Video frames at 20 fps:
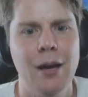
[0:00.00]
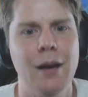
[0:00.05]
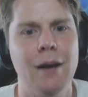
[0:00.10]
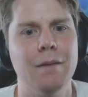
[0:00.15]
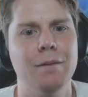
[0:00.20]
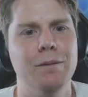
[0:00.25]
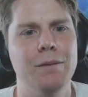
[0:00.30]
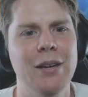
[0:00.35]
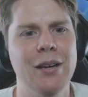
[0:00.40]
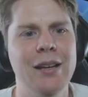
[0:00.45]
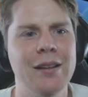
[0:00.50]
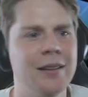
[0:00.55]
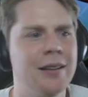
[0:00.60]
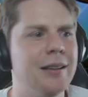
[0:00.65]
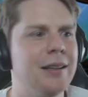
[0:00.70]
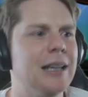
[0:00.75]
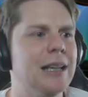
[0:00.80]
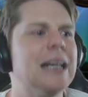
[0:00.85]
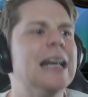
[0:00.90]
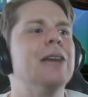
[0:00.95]
Vixen
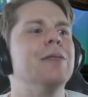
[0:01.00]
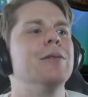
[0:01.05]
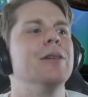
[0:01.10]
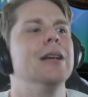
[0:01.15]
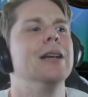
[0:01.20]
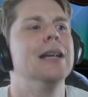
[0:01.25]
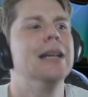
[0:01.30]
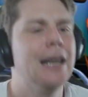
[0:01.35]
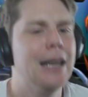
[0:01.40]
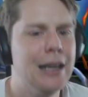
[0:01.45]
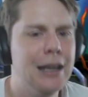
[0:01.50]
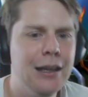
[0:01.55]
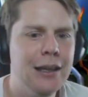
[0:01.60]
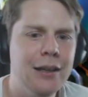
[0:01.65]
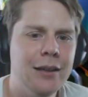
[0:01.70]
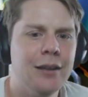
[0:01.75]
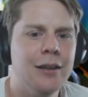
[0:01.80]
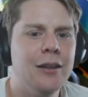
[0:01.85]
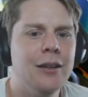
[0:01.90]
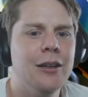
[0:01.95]
didn't even
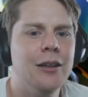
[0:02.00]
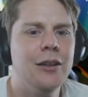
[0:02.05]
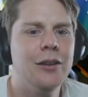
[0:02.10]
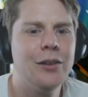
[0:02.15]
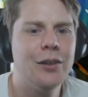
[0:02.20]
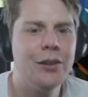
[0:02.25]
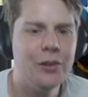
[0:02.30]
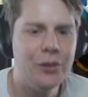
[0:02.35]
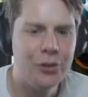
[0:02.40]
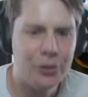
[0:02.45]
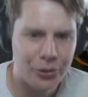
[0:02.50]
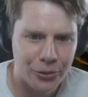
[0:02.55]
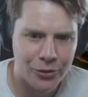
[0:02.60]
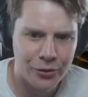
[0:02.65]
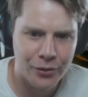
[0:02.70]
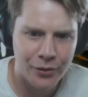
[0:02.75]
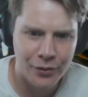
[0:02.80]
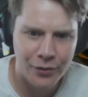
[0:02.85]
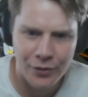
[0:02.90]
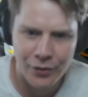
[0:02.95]
need to
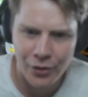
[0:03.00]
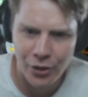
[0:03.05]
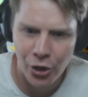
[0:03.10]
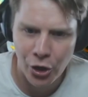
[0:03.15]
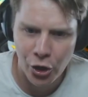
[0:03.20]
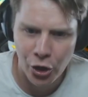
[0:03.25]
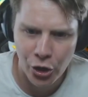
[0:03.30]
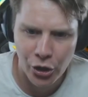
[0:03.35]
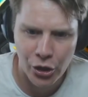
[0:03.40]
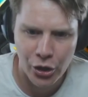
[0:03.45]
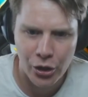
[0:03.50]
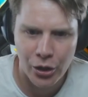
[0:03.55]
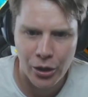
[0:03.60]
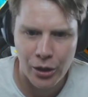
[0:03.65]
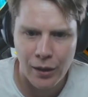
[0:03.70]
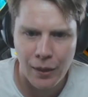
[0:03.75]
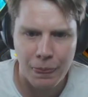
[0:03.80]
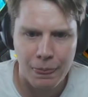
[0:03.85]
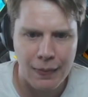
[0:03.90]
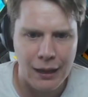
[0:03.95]
use her
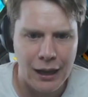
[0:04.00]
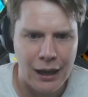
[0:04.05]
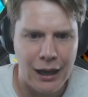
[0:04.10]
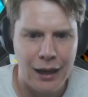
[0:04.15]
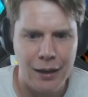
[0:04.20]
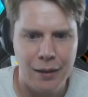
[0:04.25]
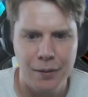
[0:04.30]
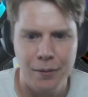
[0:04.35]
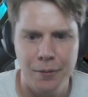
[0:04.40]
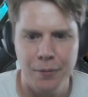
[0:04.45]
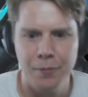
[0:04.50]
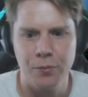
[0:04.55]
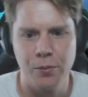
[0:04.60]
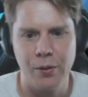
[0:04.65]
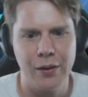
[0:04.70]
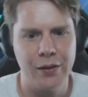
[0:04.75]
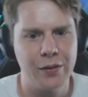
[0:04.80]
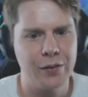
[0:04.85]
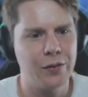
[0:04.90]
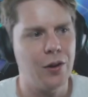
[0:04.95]

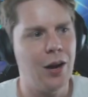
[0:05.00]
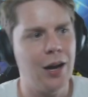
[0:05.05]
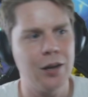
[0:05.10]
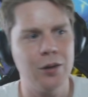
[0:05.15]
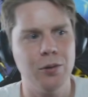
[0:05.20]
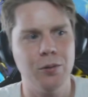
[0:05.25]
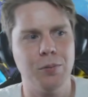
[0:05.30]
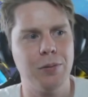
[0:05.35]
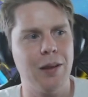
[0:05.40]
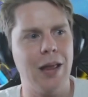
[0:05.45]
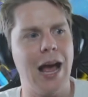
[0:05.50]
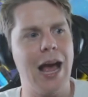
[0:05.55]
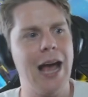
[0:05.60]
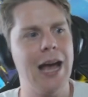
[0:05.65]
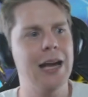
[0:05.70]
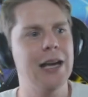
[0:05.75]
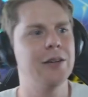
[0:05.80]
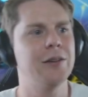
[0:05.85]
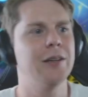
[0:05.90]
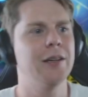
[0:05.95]
recycle
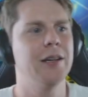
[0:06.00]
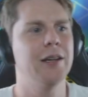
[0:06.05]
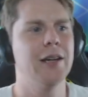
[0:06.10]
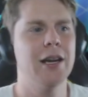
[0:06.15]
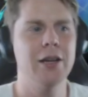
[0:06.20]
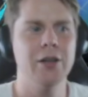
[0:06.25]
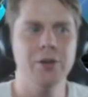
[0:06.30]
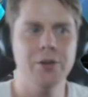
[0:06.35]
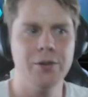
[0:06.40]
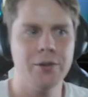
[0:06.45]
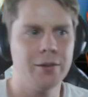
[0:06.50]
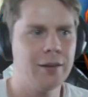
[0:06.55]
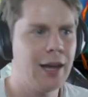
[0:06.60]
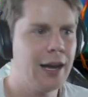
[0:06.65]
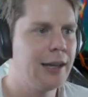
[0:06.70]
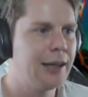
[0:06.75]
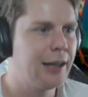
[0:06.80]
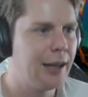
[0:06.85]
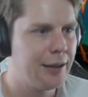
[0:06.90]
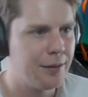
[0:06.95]
play. She didn't need to use
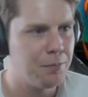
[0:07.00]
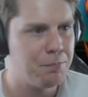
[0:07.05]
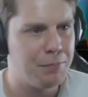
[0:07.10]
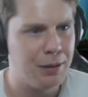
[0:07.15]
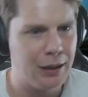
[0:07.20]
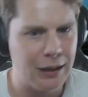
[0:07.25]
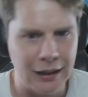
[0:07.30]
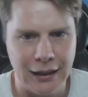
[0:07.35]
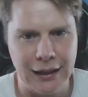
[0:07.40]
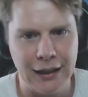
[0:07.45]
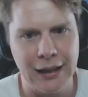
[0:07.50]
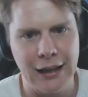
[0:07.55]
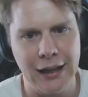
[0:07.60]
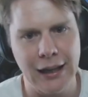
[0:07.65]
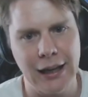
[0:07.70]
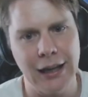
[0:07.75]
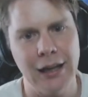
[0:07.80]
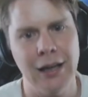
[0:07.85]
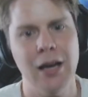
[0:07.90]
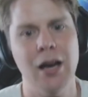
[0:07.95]
Lele's ability
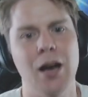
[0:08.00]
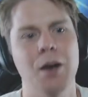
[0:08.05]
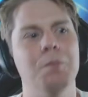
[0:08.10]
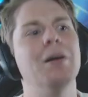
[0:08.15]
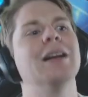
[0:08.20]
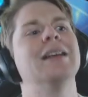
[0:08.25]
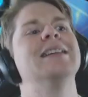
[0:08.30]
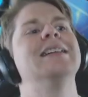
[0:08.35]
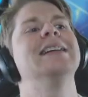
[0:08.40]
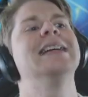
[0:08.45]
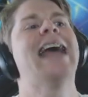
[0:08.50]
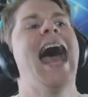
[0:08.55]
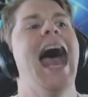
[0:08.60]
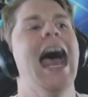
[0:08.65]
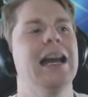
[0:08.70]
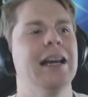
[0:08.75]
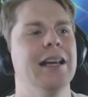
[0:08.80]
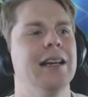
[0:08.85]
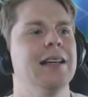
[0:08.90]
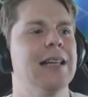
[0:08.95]
here, but she
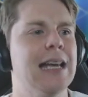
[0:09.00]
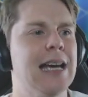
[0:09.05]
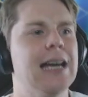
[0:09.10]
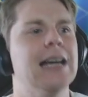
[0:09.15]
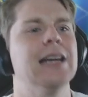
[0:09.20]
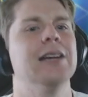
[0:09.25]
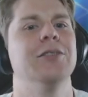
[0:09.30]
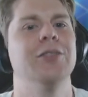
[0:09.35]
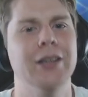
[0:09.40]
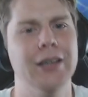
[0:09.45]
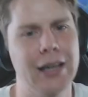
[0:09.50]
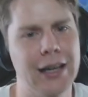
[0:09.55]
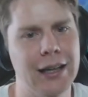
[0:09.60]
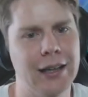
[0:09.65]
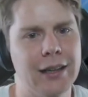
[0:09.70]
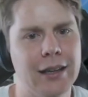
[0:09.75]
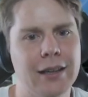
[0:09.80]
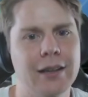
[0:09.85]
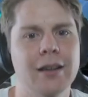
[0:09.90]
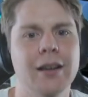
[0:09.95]
had it there if she
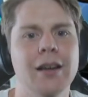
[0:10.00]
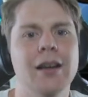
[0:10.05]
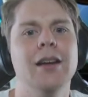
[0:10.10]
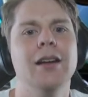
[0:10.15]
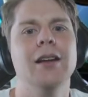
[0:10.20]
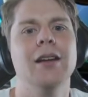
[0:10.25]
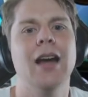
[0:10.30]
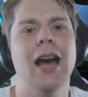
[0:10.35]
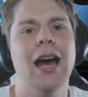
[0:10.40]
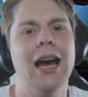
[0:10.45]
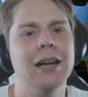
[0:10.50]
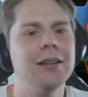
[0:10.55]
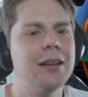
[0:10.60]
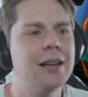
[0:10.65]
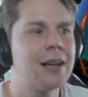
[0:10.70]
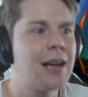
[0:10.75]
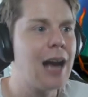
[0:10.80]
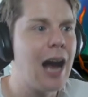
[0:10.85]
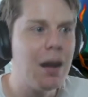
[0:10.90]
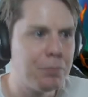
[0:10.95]
needed it.
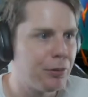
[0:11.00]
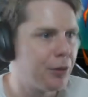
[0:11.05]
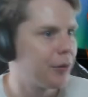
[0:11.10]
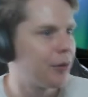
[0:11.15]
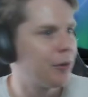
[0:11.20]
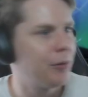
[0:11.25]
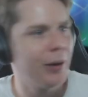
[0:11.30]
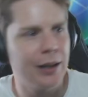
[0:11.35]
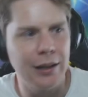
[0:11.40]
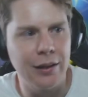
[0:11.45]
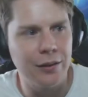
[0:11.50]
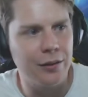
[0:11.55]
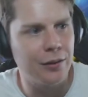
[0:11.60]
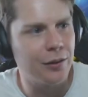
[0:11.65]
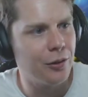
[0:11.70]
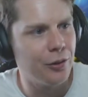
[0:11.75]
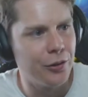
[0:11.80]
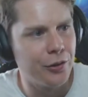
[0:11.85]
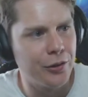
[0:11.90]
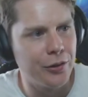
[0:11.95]
A couple of quick
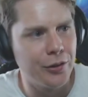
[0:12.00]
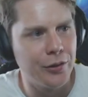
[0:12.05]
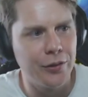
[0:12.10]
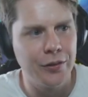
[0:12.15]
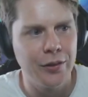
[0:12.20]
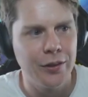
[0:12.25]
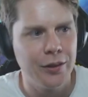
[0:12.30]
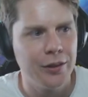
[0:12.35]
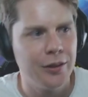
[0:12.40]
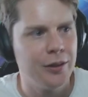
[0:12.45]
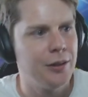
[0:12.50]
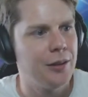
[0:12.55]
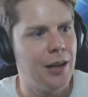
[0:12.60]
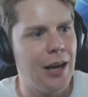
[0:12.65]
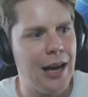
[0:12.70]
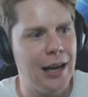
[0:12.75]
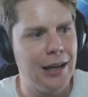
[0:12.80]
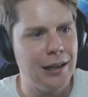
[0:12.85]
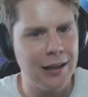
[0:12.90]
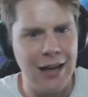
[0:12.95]
exclusions,
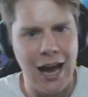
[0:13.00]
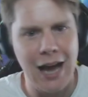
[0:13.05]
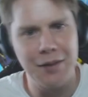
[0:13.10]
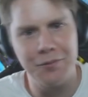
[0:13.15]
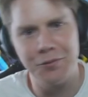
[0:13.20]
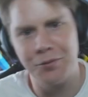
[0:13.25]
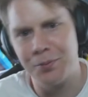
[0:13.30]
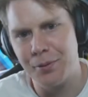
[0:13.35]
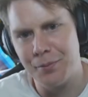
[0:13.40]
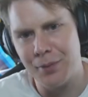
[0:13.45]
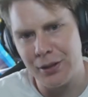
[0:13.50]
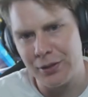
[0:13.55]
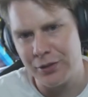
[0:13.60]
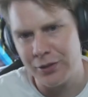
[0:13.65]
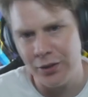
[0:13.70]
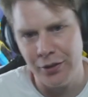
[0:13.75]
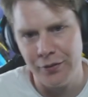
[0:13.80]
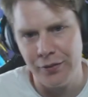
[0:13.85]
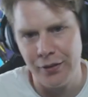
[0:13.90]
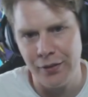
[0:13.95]
and the game's pretty much
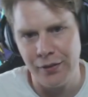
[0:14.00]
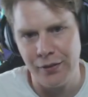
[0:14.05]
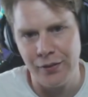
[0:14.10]
over.